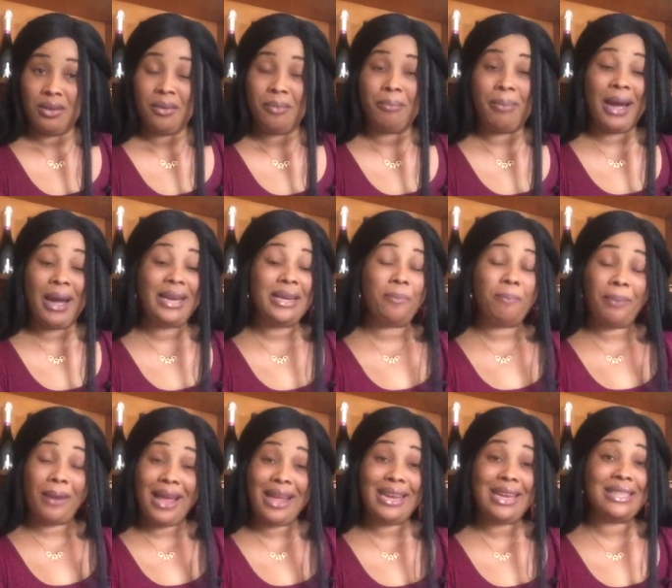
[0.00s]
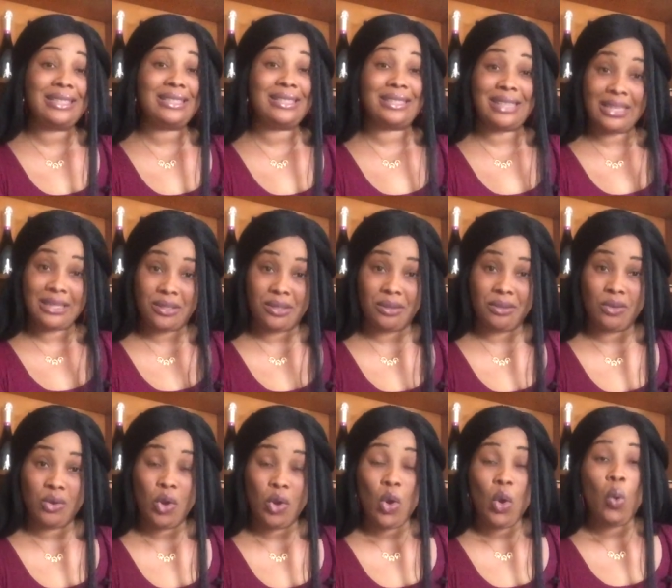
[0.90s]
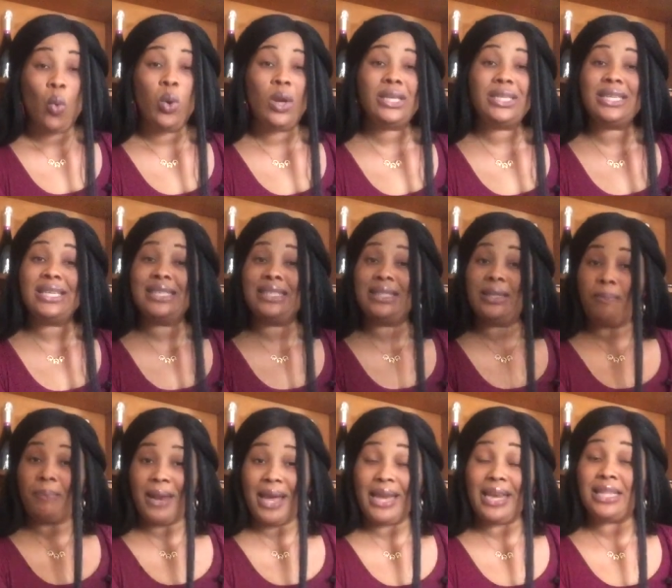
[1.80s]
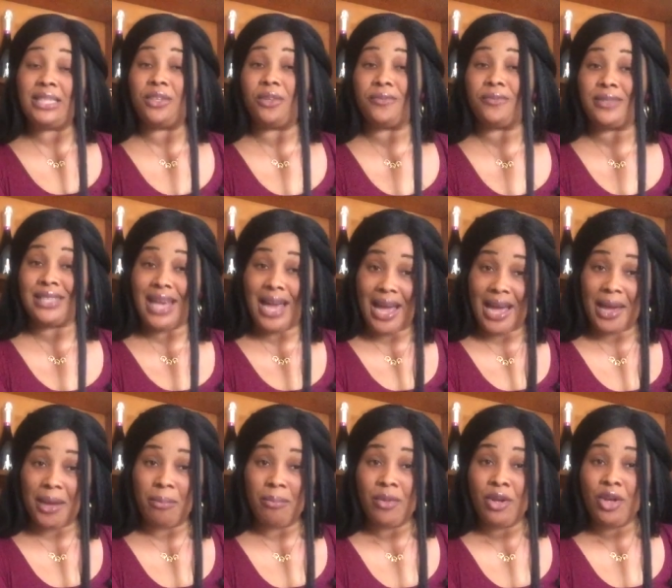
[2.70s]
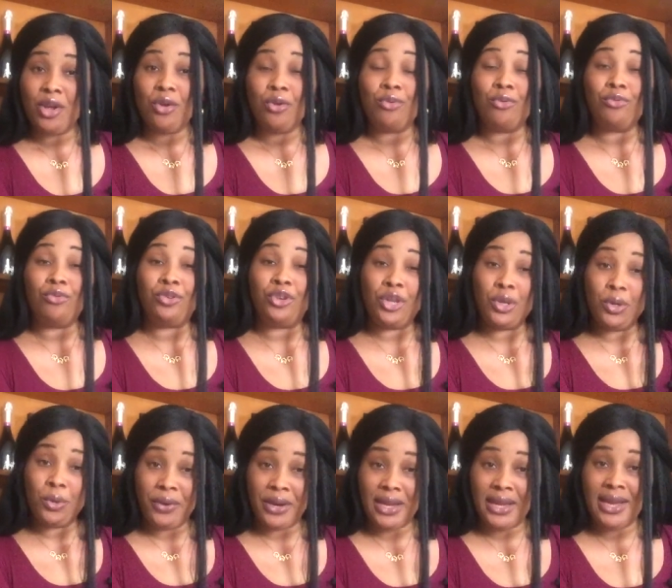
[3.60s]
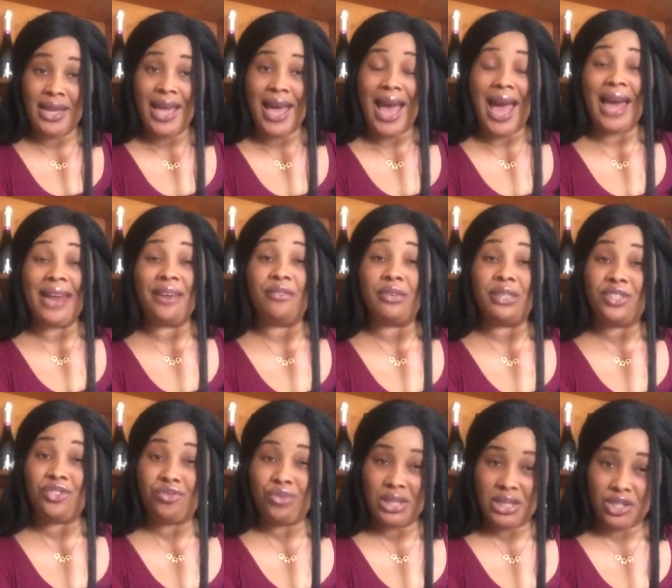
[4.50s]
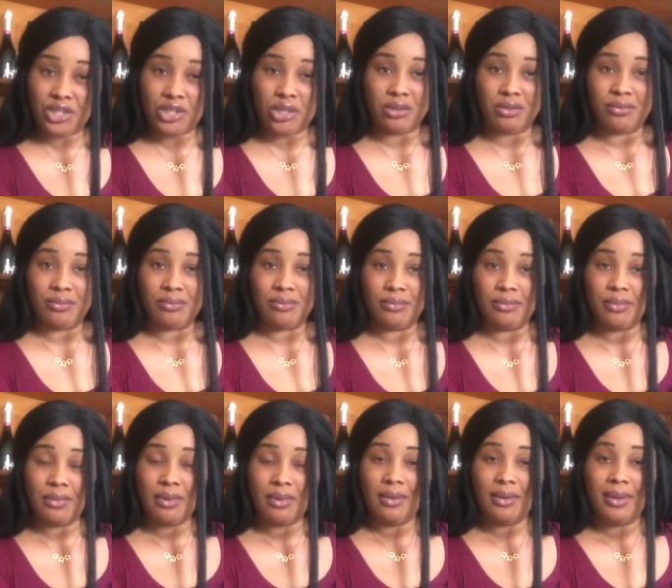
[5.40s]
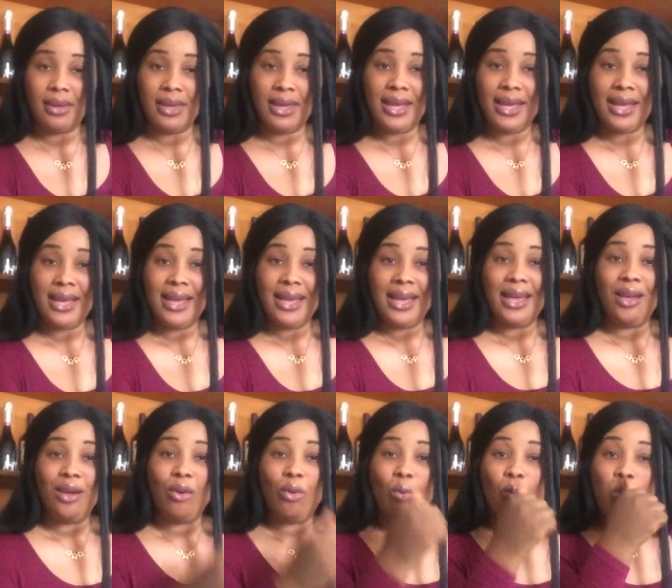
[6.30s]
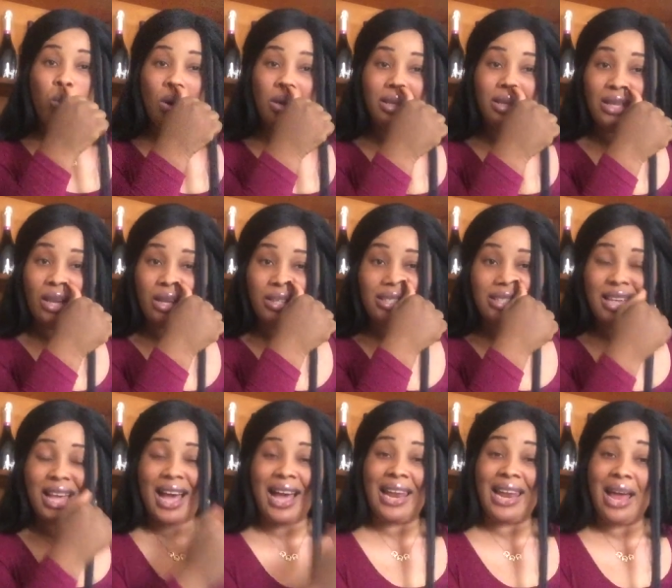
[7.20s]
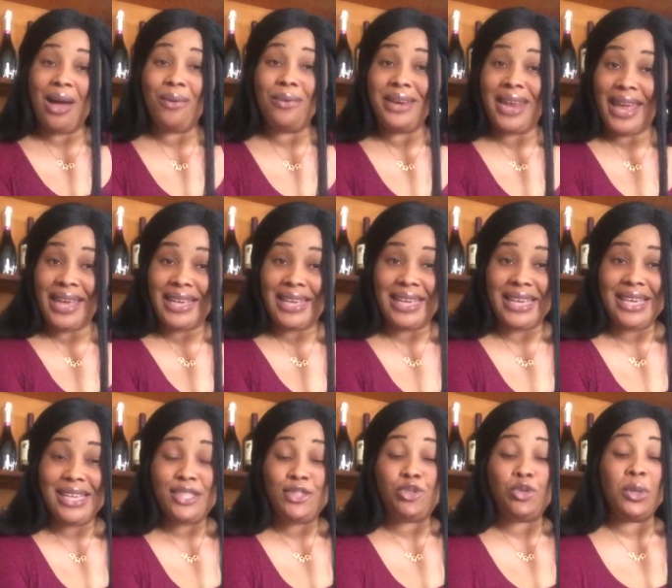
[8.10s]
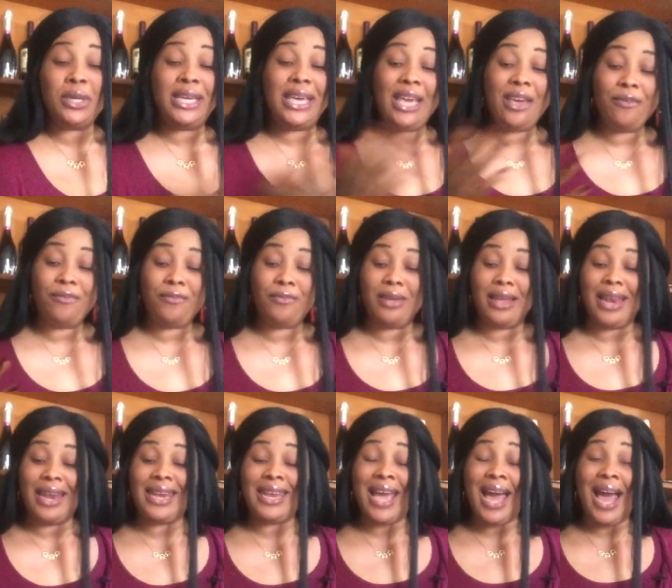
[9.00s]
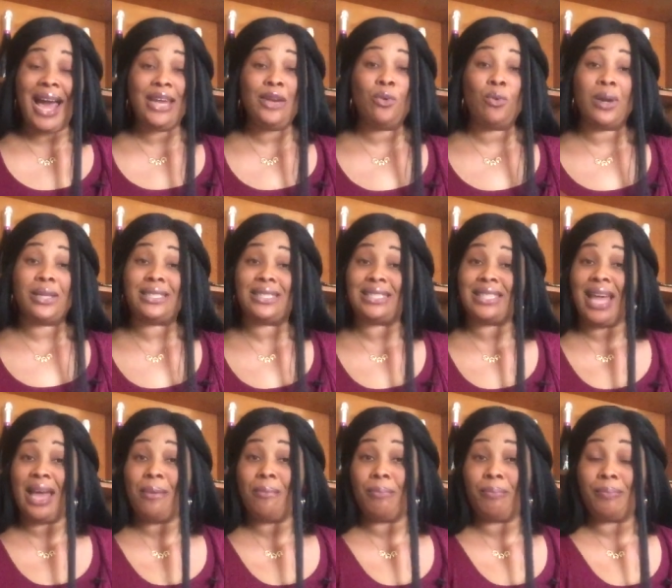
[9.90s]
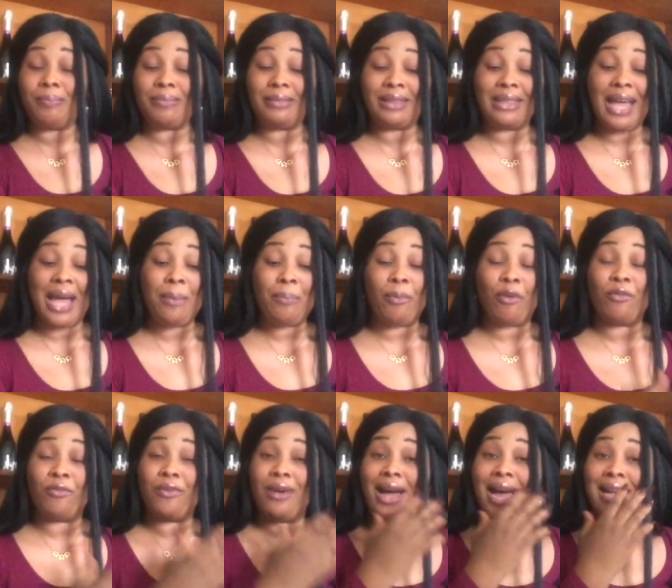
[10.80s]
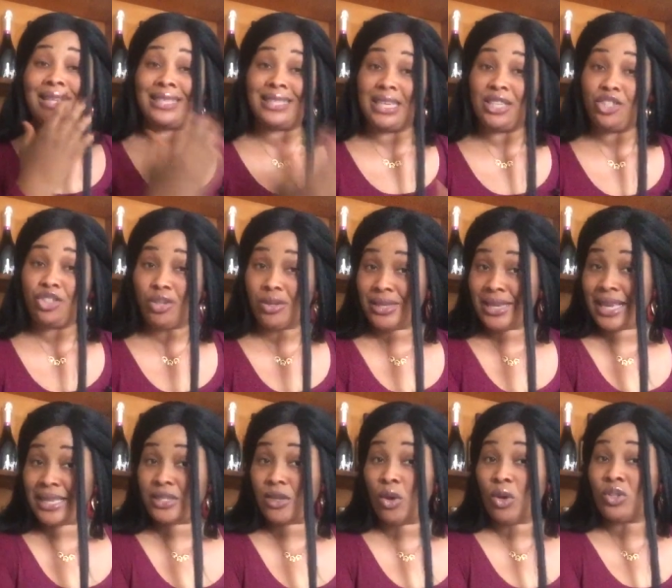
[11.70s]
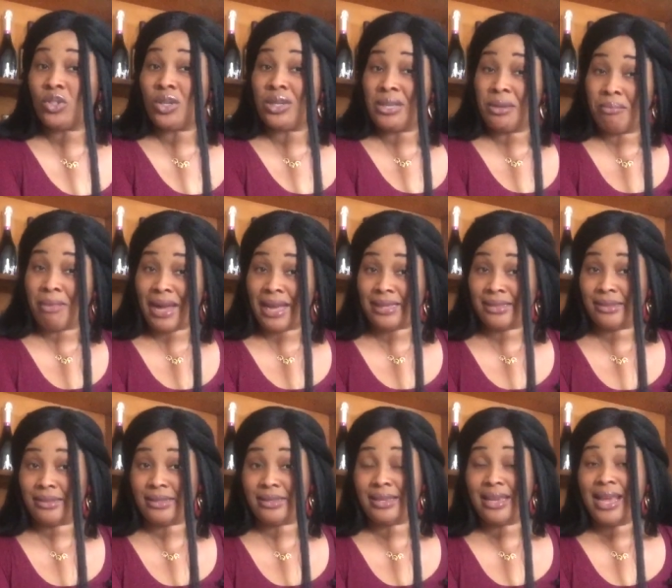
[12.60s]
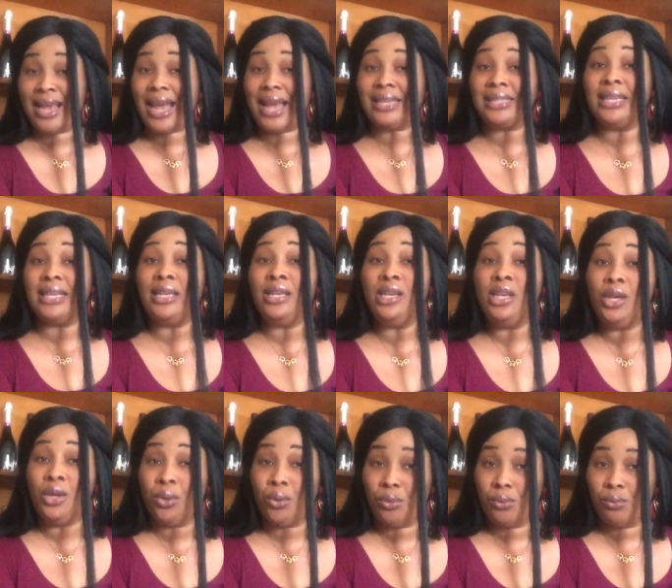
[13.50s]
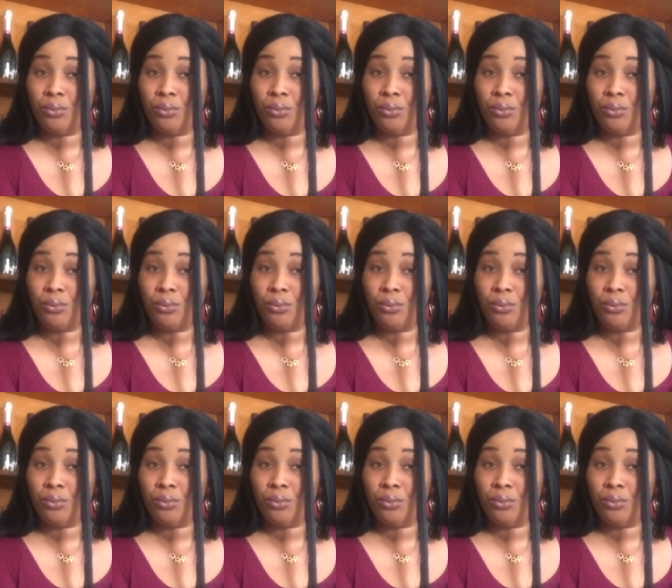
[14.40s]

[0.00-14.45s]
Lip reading: by the planet Saturn, which is the planet of time, duty, and restriction, will not allow Nengi to give the adequate type of attention that Ozo demands as a Leo,